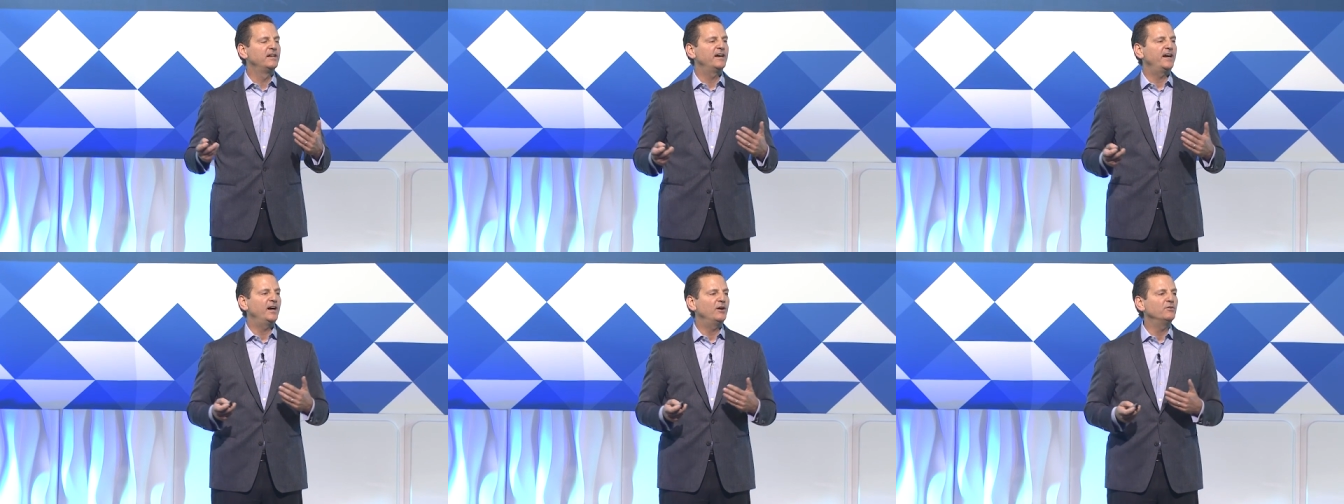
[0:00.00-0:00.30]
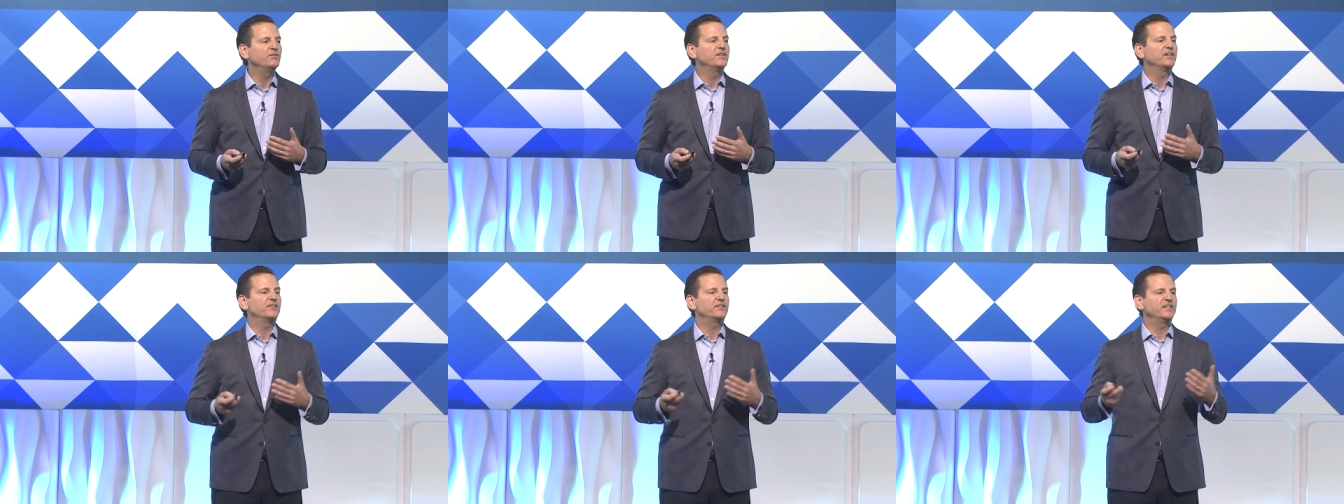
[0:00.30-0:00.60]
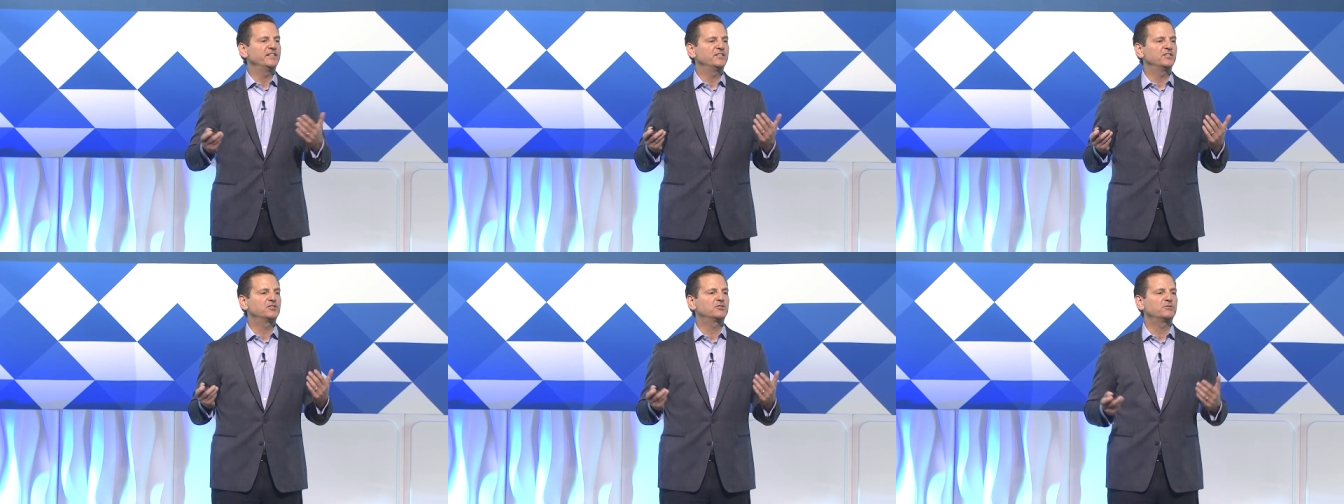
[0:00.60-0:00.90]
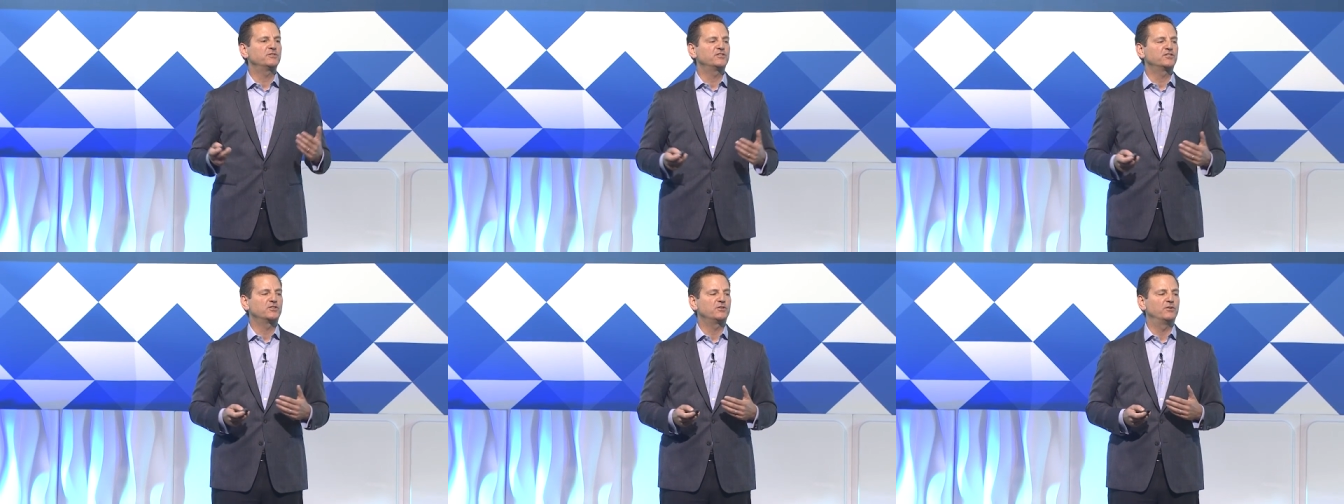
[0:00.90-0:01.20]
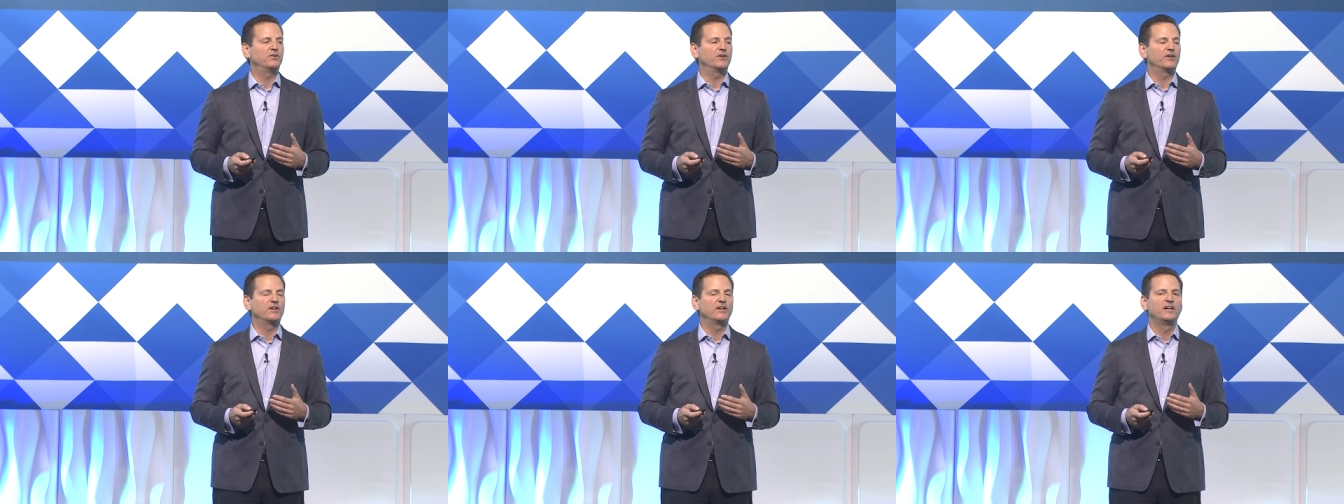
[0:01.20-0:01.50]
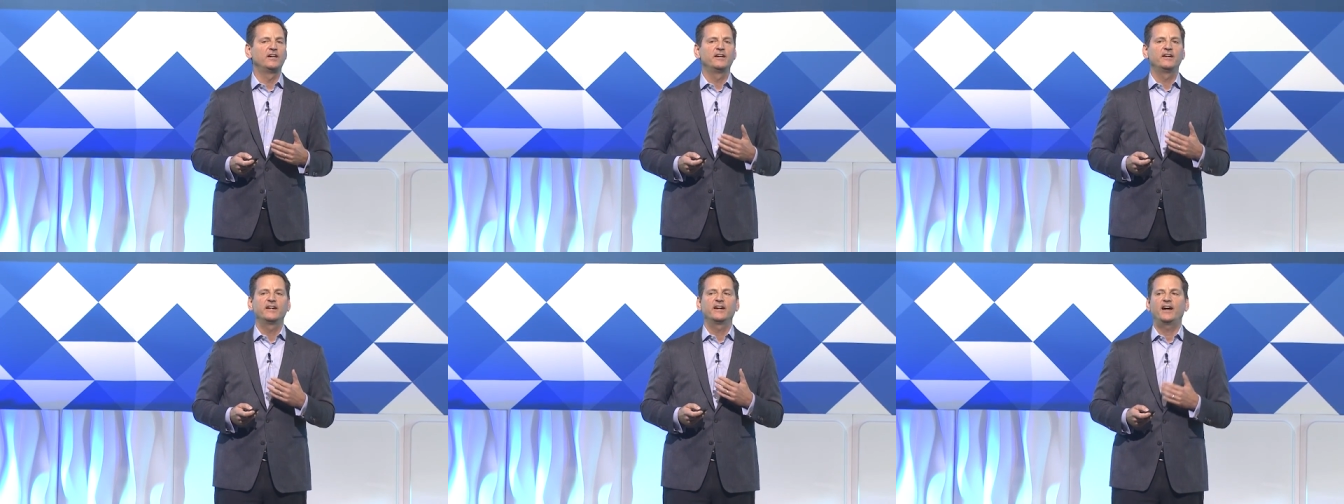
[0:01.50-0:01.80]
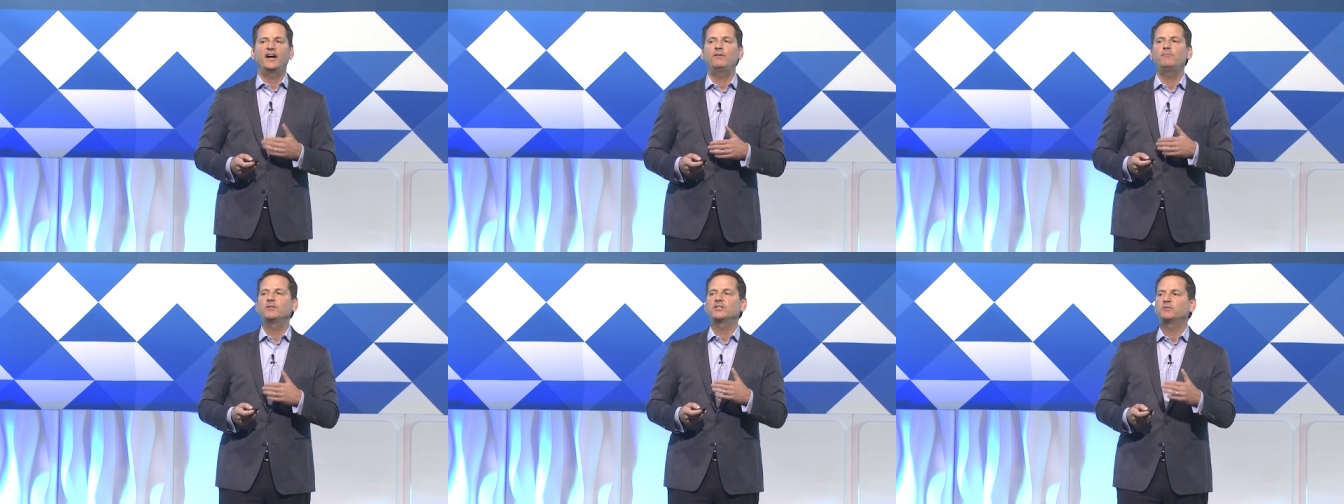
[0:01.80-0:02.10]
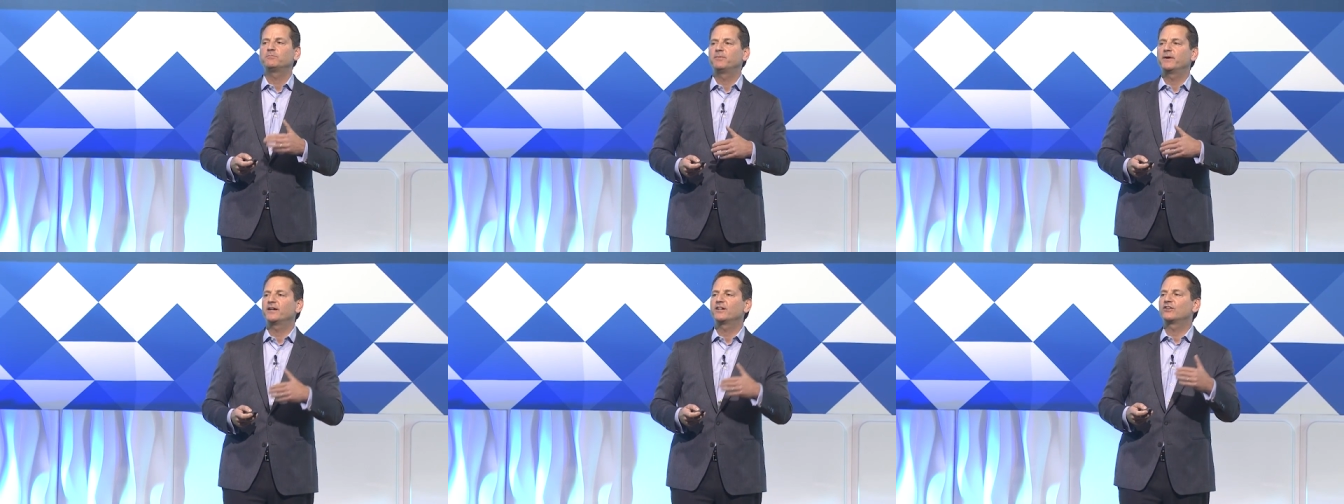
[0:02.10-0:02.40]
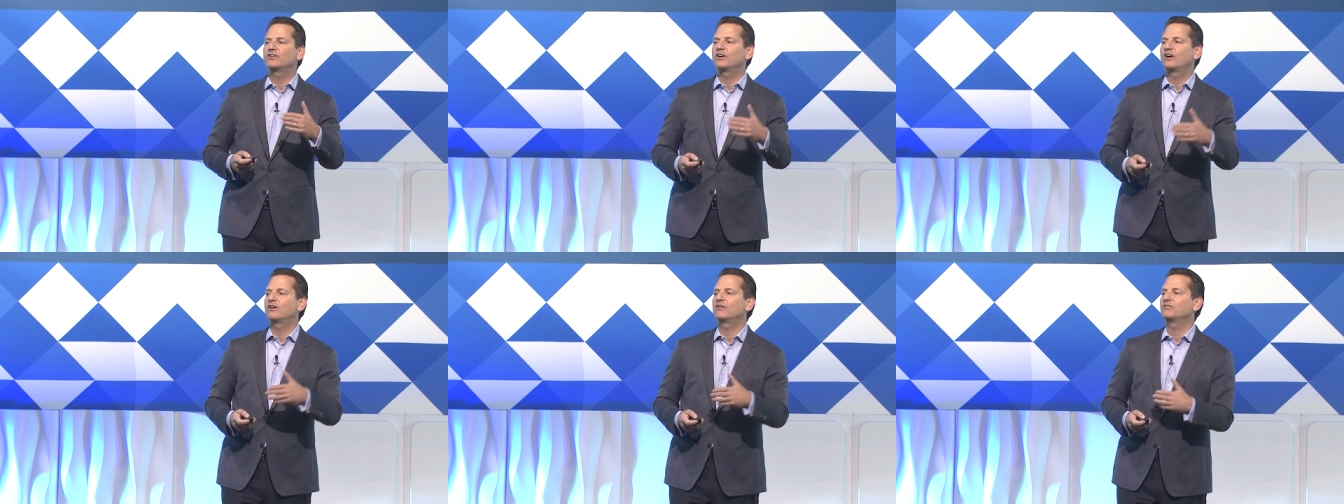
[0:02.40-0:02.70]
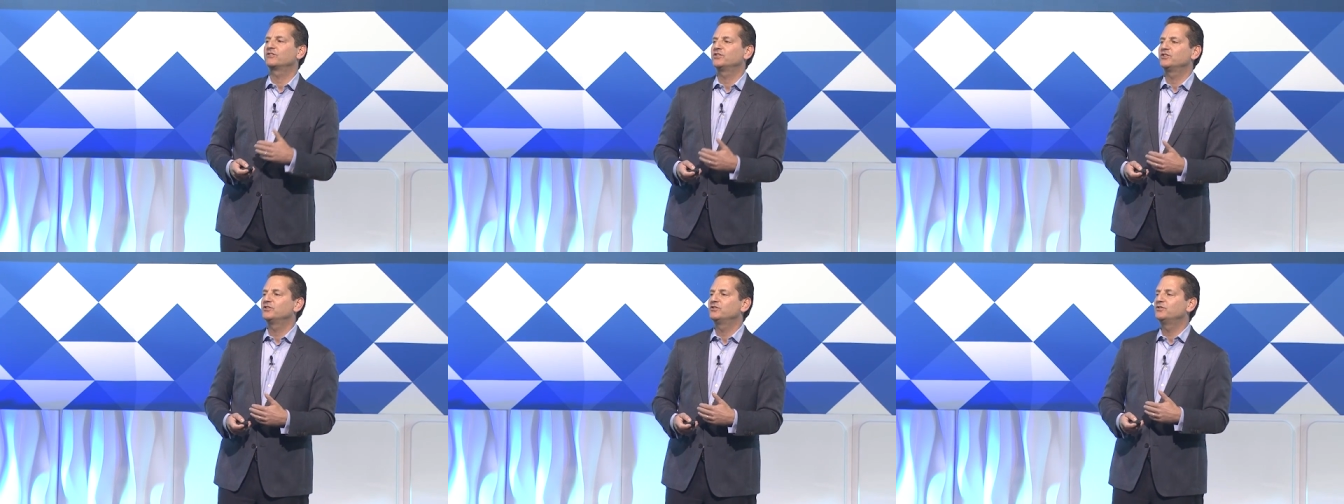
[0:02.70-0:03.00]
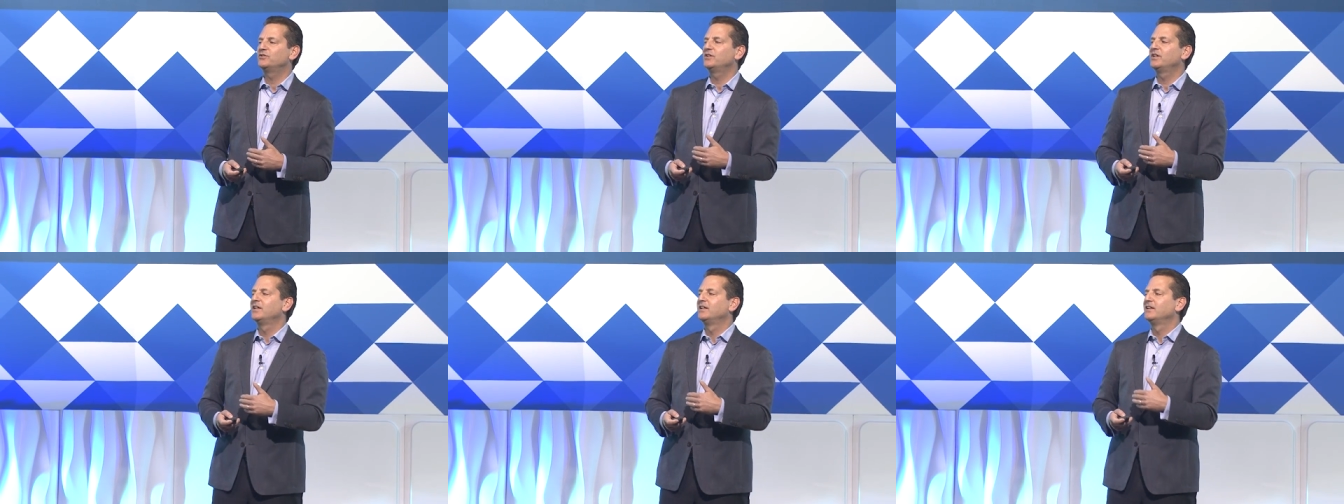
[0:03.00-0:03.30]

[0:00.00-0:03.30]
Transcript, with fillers: out their industry score, how much better are you